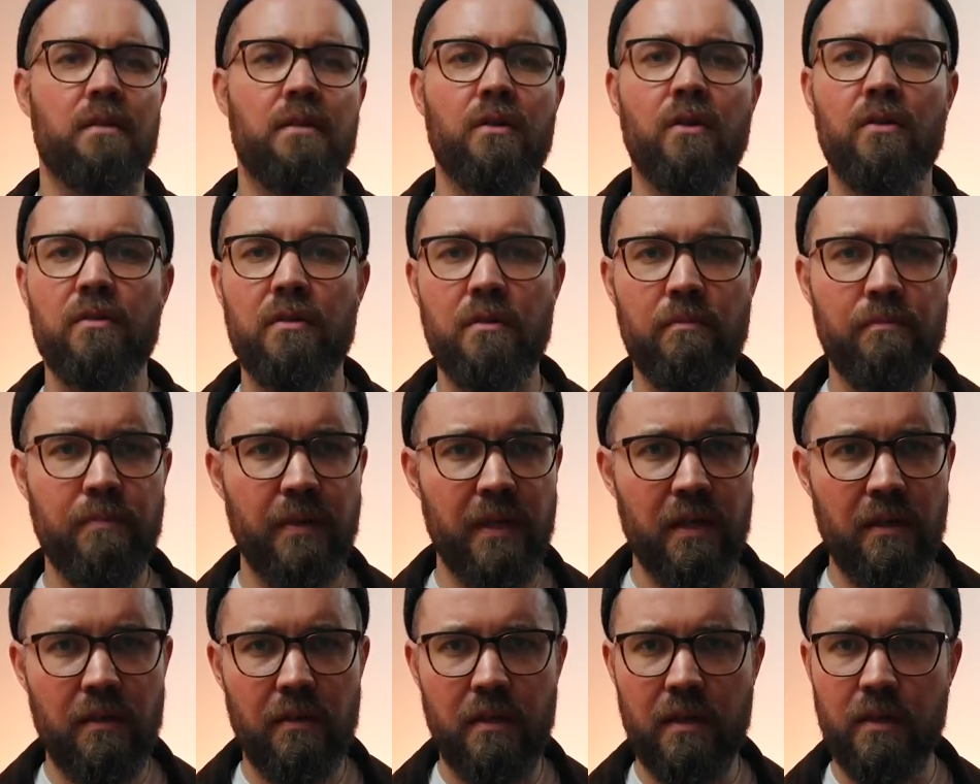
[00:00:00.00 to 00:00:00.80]
Golden
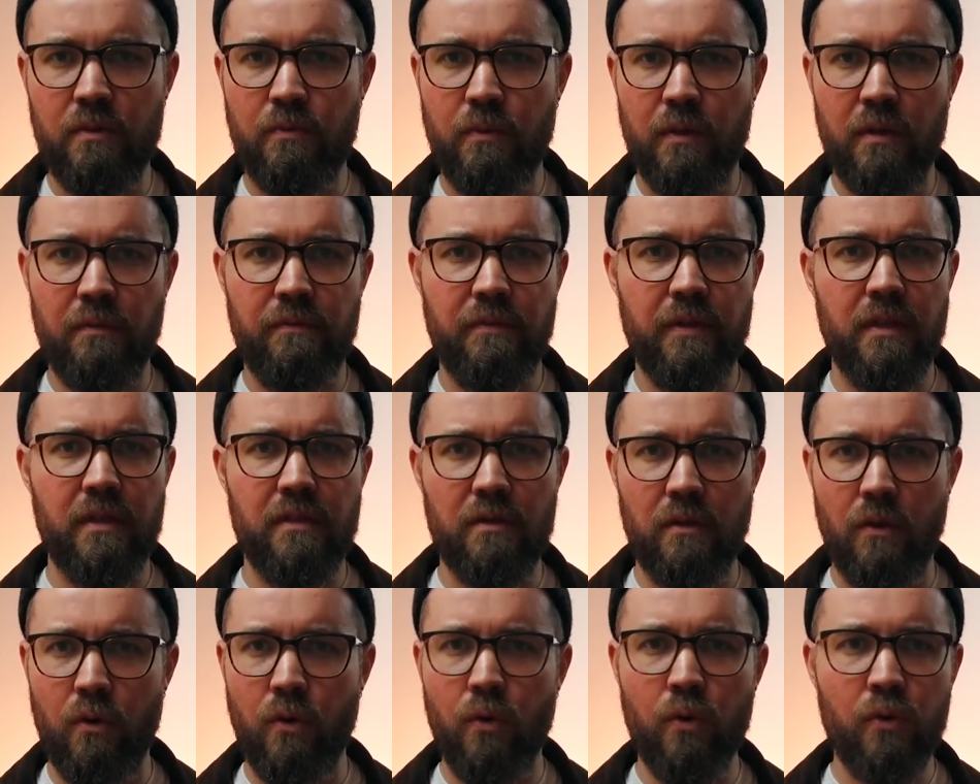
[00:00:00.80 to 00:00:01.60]
Bear is one of these
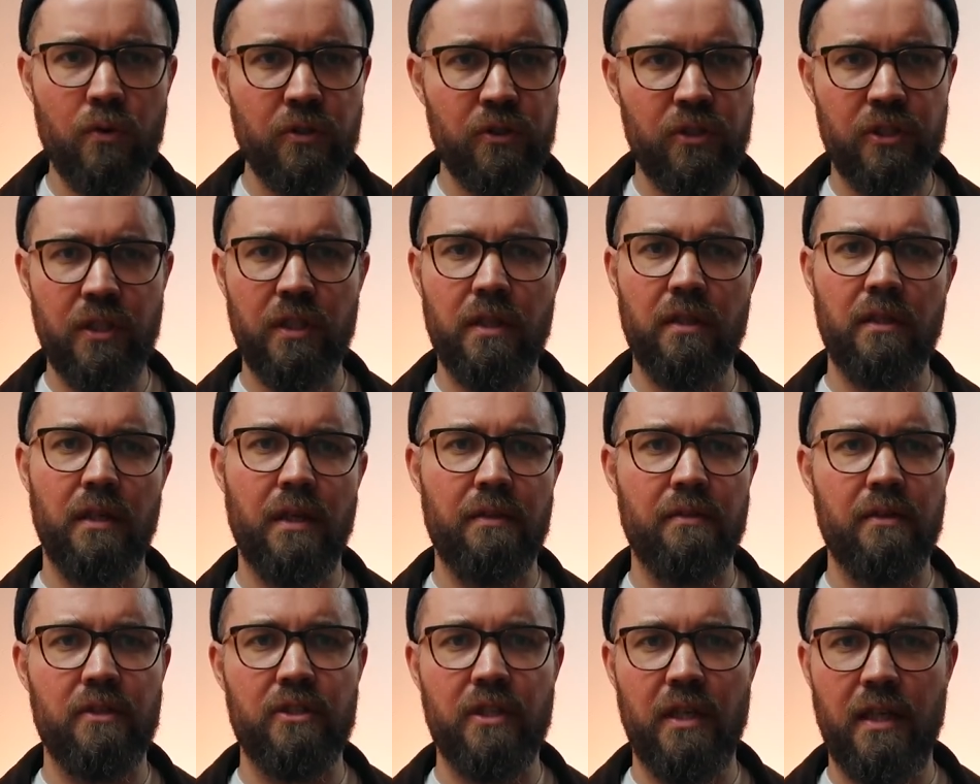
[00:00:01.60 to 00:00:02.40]
OG
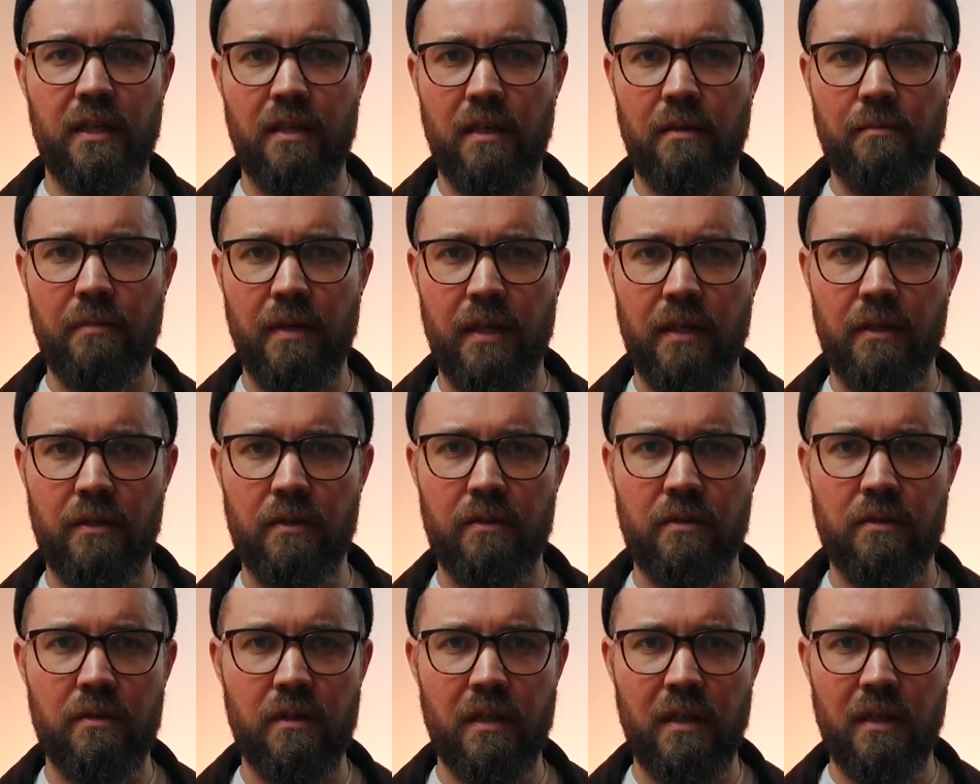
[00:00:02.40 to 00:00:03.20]
leather jacket
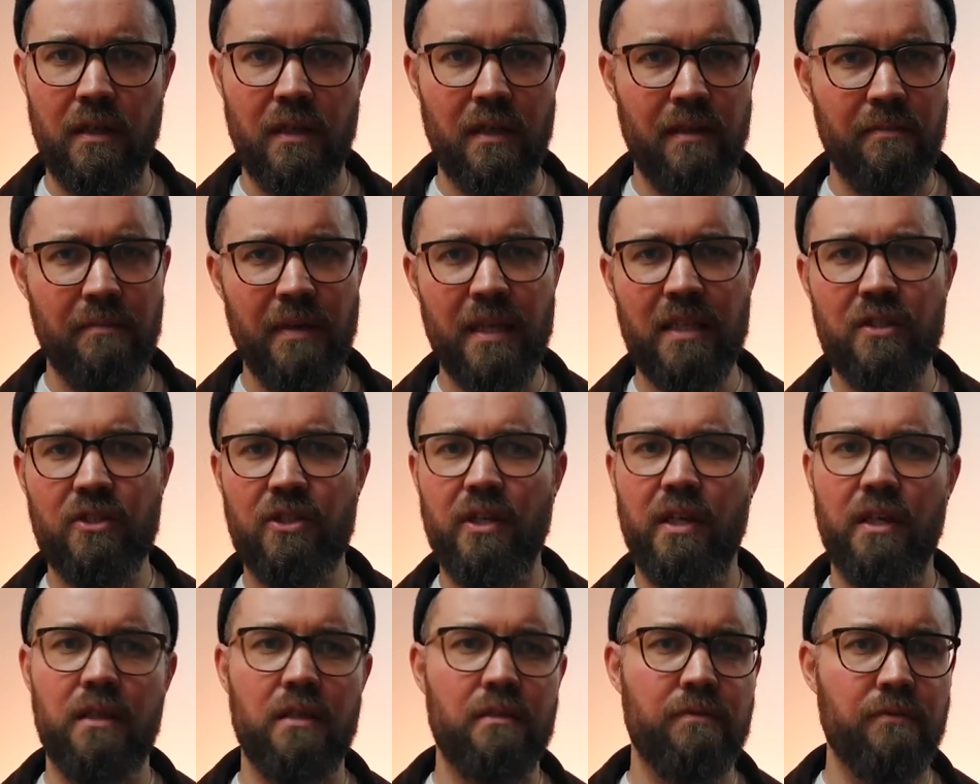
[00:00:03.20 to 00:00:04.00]
makers. It makes
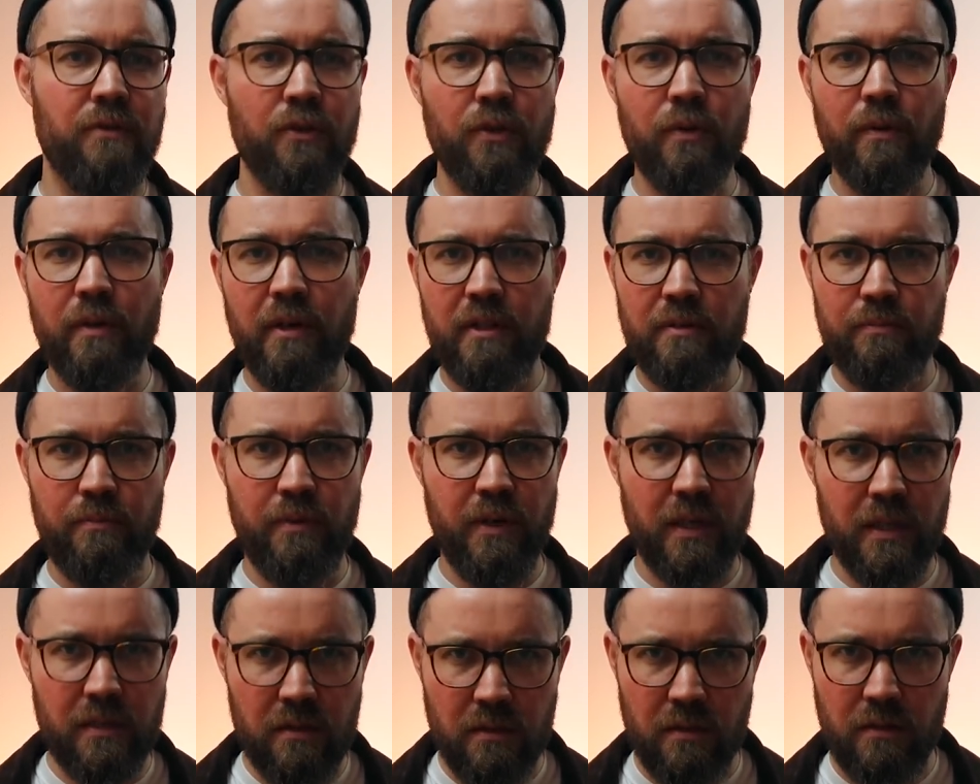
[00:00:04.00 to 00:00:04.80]
jackets for US
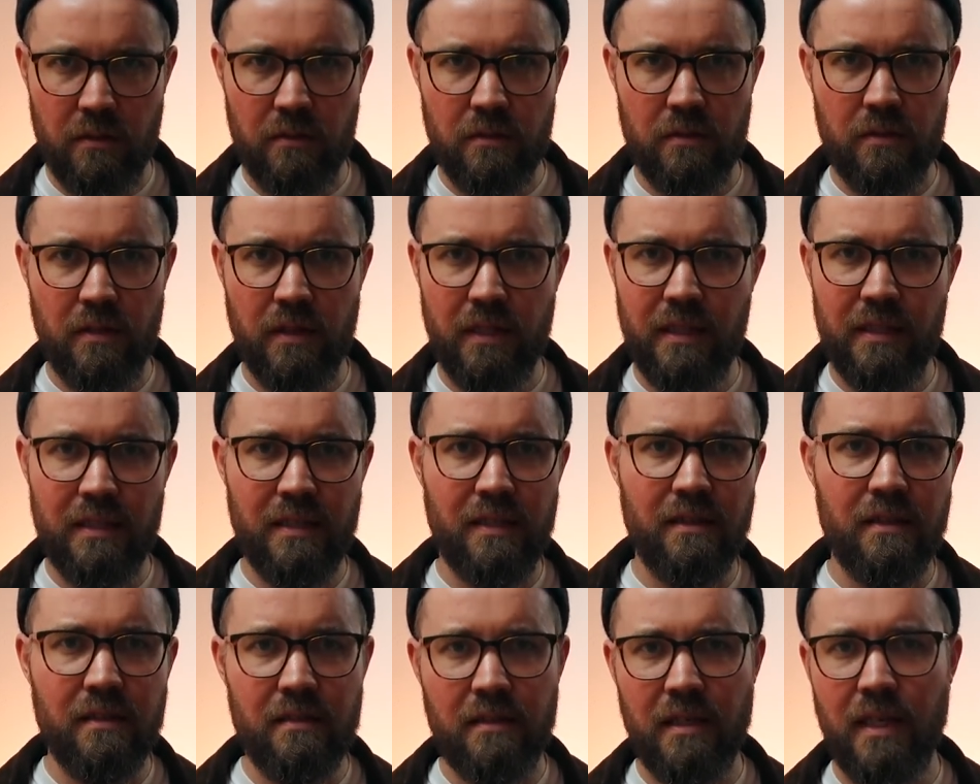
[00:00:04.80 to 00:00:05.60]
presidents. It's
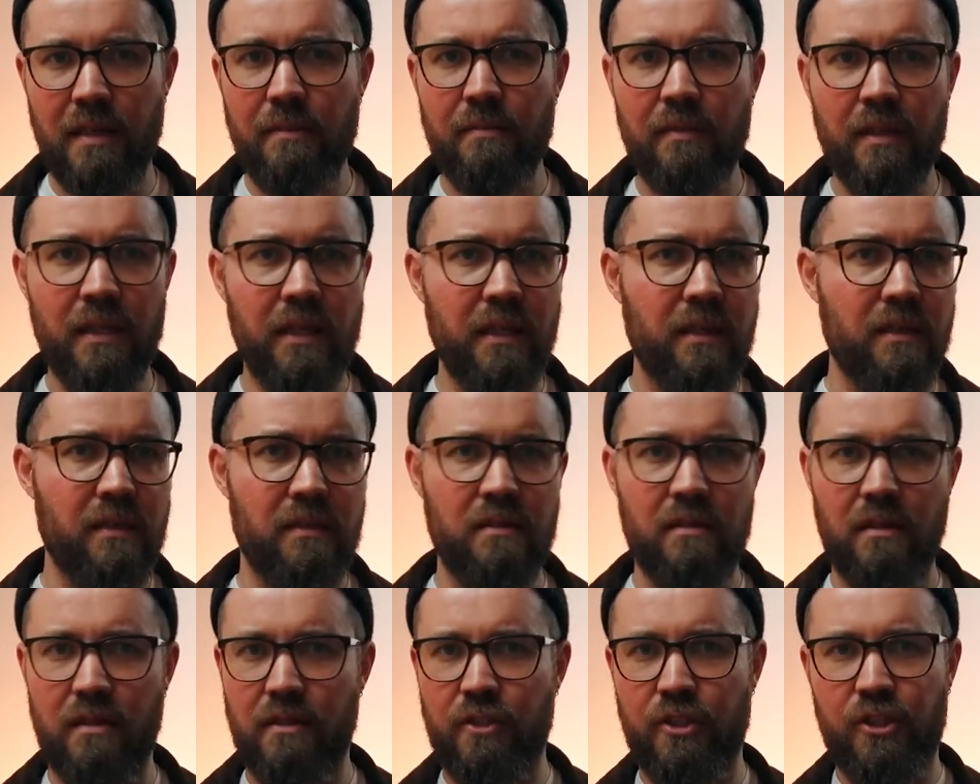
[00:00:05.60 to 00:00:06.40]
in the same league
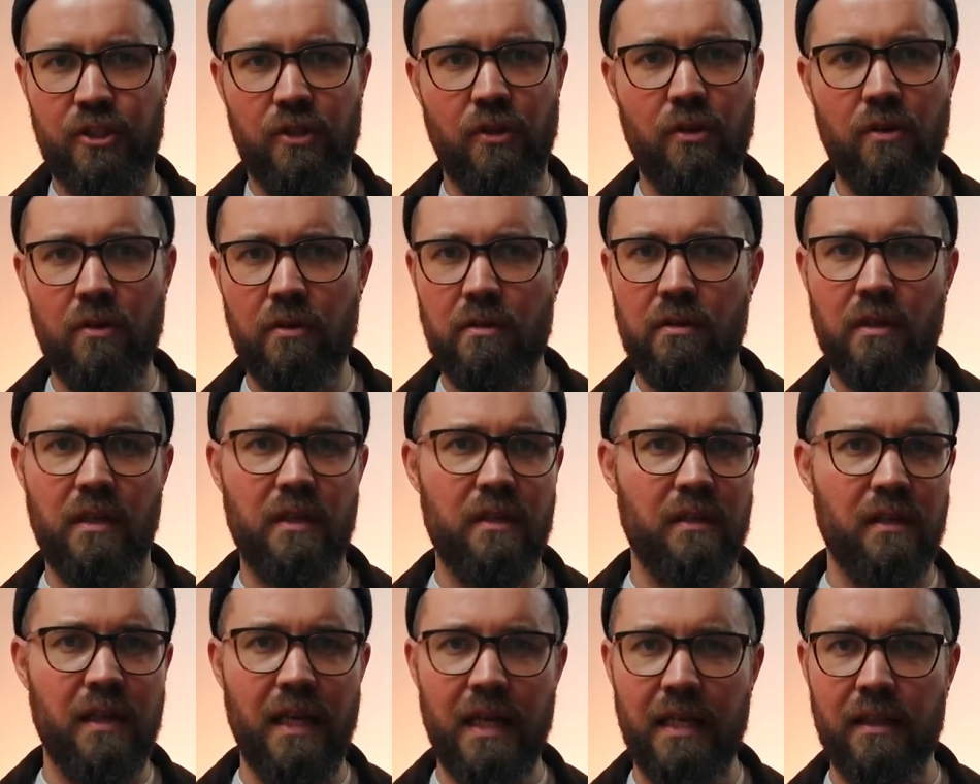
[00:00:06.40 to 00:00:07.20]
as Schott
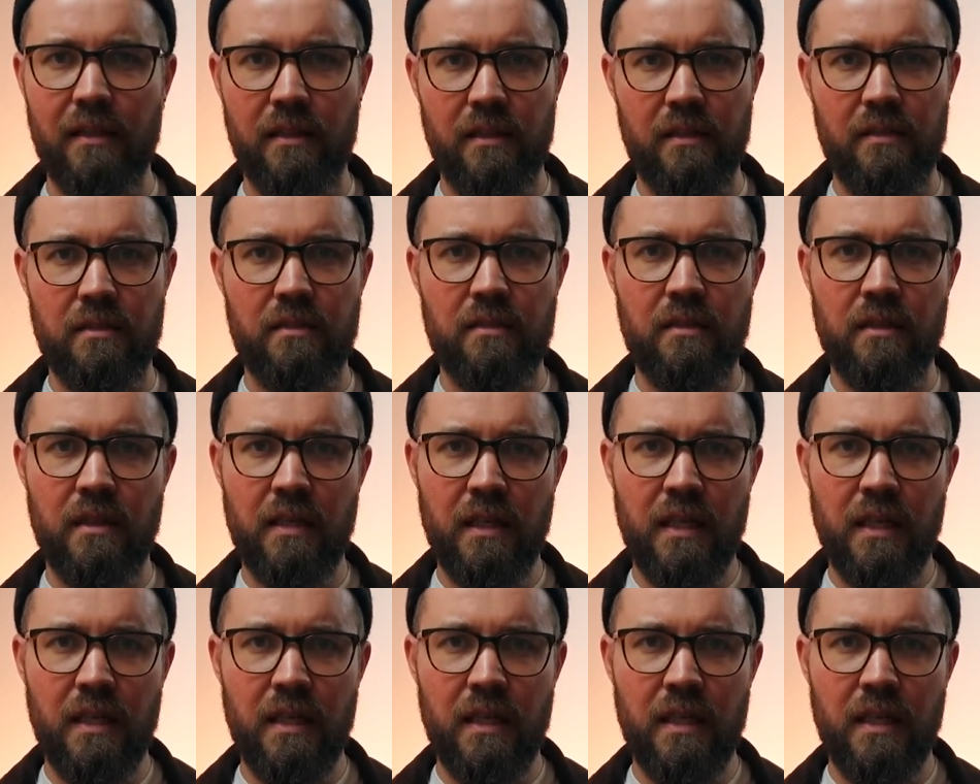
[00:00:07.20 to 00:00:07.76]
and Langlitz.